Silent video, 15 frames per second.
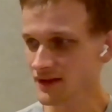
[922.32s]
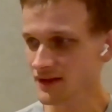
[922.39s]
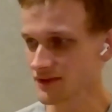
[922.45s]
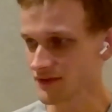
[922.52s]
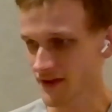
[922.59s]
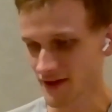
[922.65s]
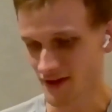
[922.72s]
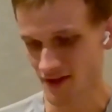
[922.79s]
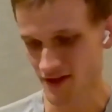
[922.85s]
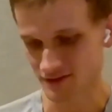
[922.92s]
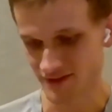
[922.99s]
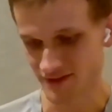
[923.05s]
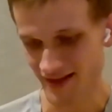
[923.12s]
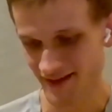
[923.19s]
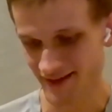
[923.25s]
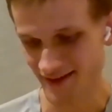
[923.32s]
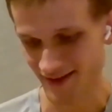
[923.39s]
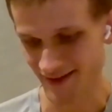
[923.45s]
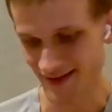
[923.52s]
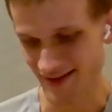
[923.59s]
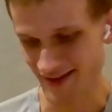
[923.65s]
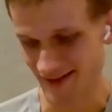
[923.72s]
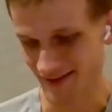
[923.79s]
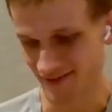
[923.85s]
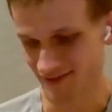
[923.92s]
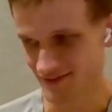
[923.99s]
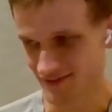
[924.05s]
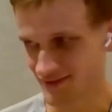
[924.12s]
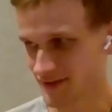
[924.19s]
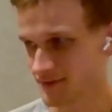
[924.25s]
things like
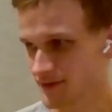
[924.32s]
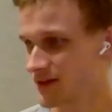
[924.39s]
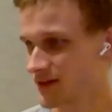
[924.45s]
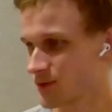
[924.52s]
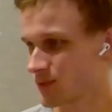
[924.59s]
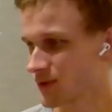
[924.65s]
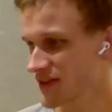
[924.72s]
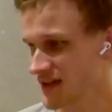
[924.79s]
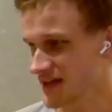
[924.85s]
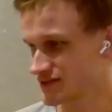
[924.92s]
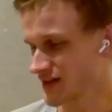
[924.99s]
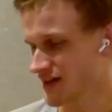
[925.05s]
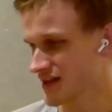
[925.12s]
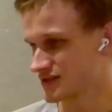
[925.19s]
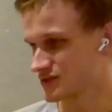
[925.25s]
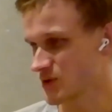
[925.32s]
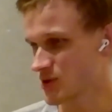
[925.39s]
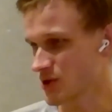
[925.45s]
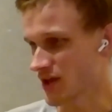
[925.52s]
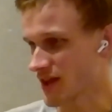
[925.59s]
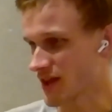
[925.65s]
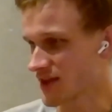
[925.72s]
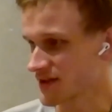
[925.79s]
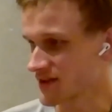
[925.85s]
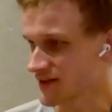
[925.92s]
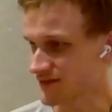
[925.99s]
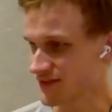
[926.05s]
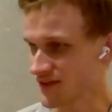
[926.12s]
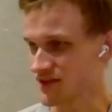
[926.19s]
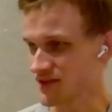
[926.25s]
with scaling solutions,
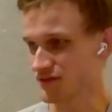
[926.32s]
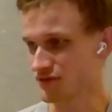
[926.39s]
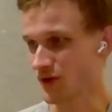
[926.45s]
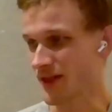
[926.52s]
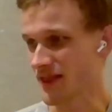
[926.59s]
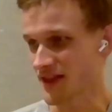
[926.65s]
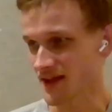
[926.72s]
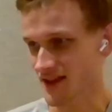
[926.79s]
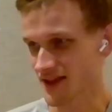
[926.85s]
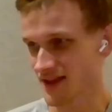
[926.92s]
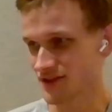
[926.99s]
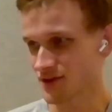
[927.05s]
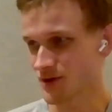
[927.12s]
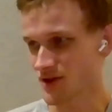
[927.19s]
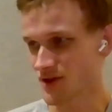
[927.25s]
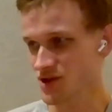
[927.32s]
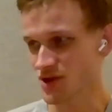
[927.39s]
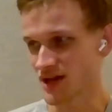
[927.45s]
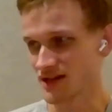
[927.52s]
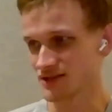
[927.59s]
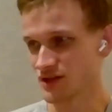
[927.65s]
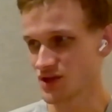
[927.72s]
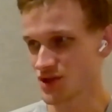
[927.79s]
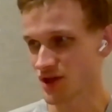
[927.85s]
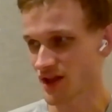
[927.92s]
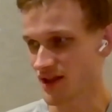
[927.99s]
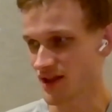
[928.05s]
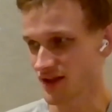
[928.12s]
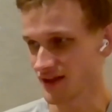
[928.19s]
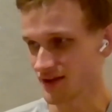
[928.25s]
the difference is that there's
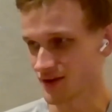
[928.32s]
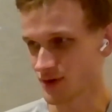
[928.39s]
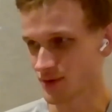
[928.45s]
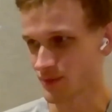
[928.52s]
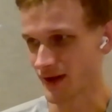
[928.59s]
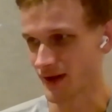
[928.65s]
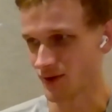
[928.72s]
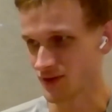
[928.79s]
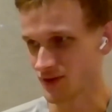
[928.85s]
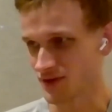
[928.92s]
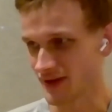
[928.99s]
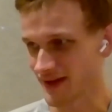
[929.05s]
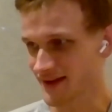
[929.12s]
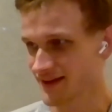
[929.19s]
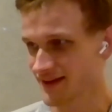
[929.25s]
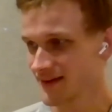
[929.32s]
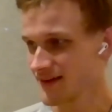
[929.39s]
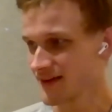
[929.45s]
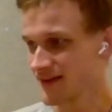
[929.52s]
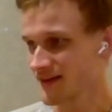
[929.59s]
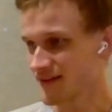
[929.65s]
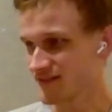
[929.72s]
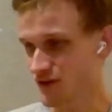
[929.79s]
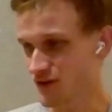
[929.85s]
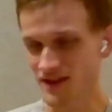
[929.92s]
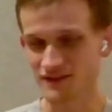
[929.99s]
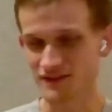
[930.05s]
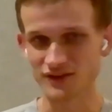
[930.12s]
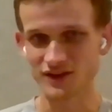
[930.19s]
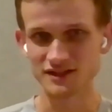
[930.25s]
challenges around
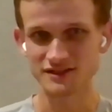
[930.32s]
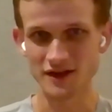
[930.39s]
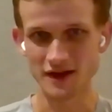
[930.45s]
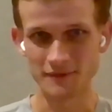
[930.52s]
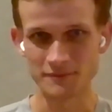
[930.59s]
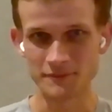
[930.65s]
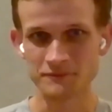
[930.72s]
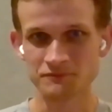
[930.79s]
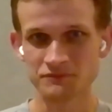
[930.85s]
first of all,